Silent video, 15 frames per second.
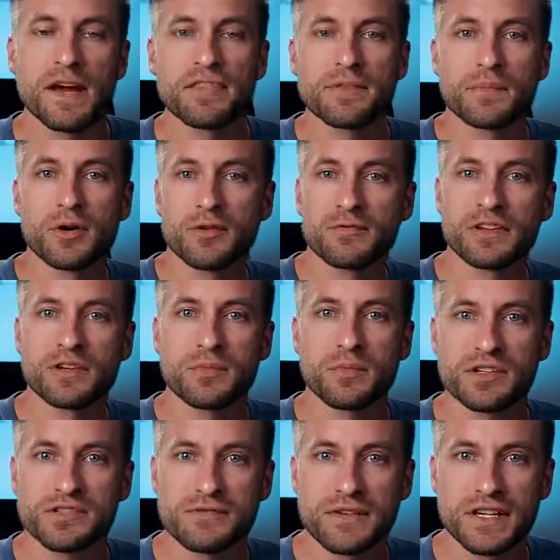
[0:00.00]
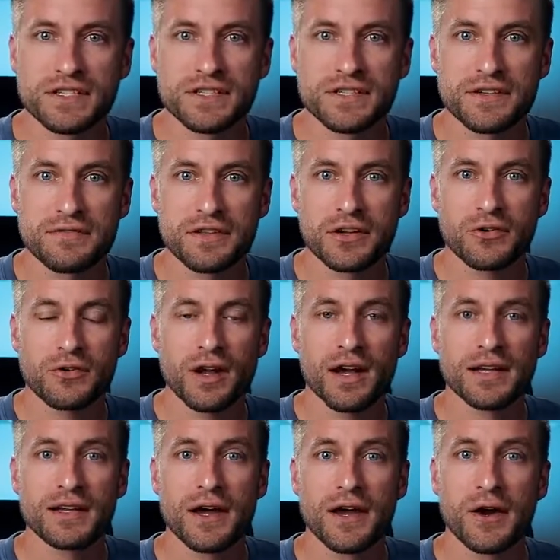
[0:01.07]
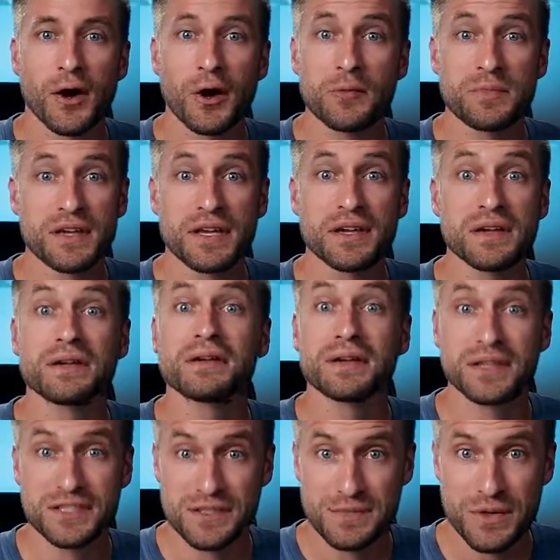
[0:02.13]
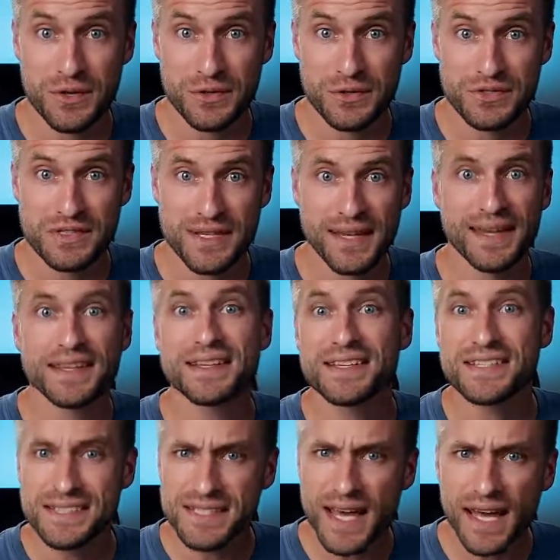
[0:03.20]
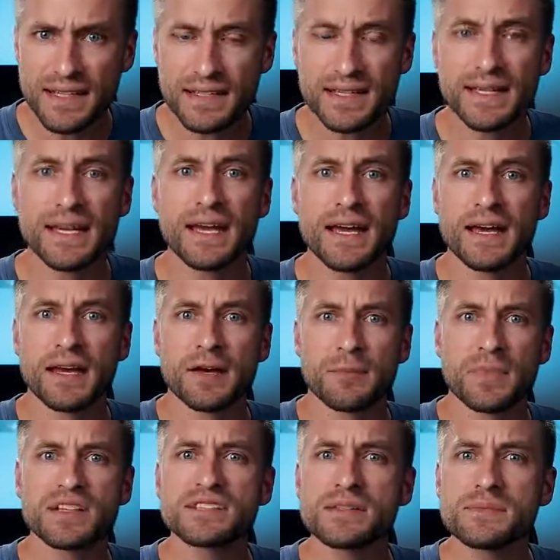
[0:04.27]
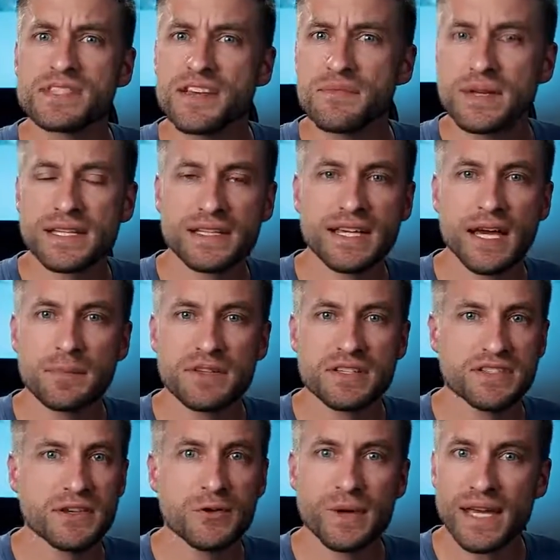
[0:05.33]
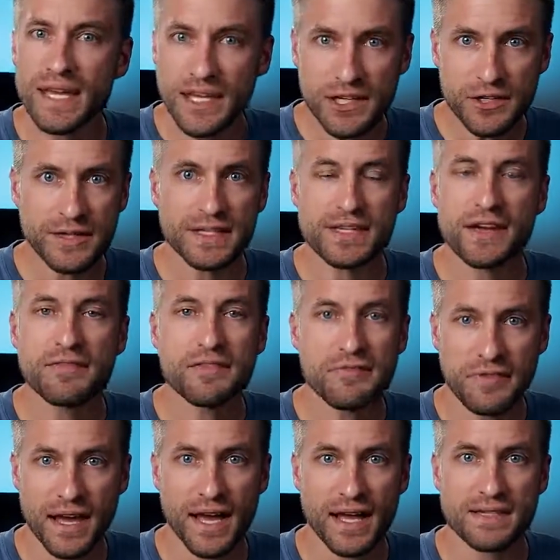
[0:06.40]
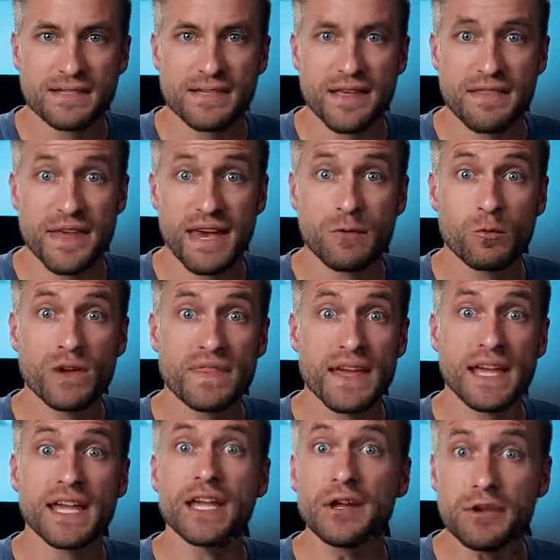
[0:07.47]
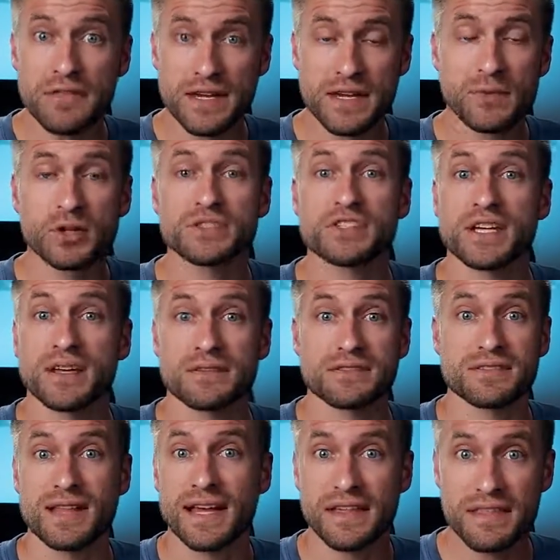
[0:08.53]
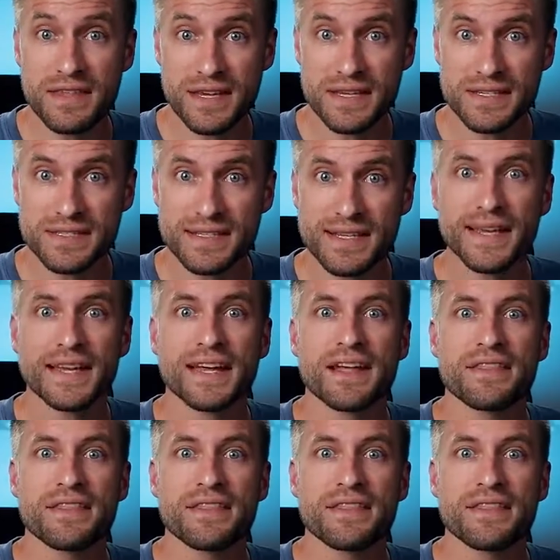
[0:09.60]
about the perfect preservation of the Quran are being exposed. And sadly, Muslims have been kept so ignorant of the facts that when they hear them on channels like this,